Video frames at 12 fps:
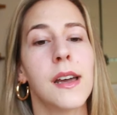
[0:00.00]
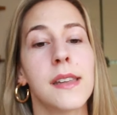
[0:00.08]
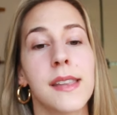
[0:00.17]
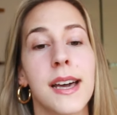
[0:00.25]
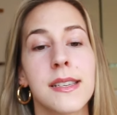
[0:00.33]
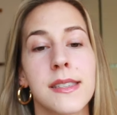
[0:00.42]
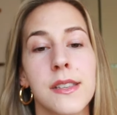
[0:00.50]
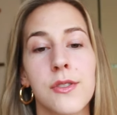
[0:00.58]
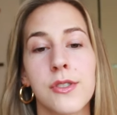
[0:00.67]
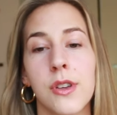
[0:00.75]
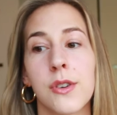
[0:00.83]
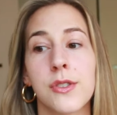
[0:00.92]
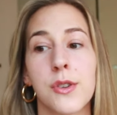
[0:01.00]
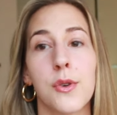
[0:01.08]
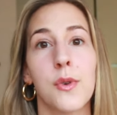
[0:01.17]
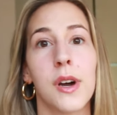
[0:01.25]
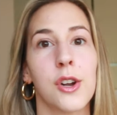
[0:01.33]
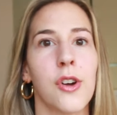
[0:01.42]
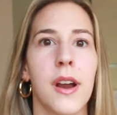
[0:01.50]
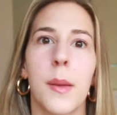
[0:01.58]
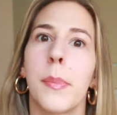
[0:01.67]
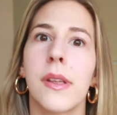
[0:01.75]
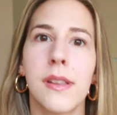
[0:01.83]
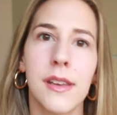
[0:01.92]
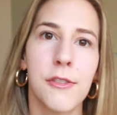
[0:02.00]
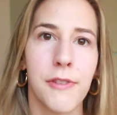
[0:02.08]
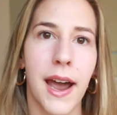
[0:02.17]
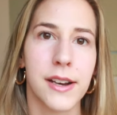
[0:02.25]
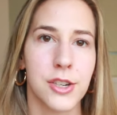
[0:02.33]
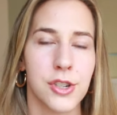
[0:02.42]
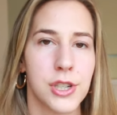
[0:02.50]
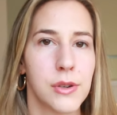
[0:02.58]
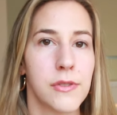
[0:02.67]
And lastly, there's also a credibility factor too.